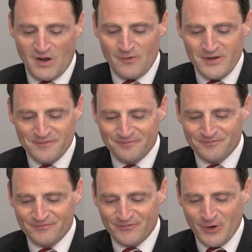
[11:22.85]
All right,
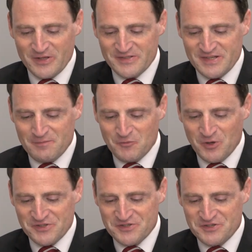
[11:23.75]
Fred, same
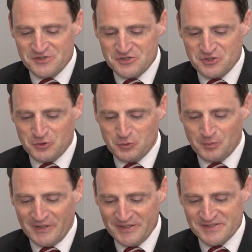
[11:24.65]
question, 2
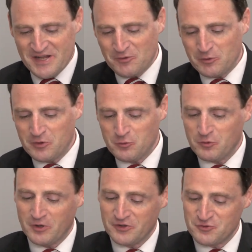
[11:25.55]
minutes. How will
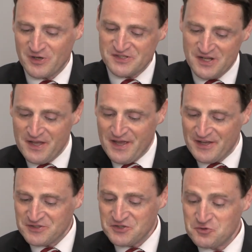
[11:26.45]
you address
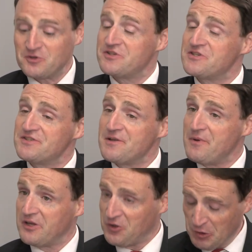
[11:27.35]
housing shortages that
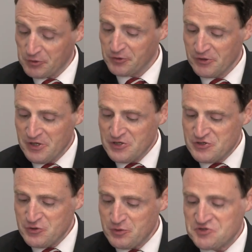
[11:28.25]
make it harder
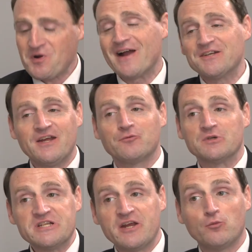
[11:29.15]
to attract and
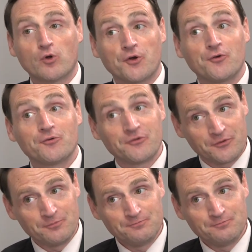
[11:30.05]
retain workers?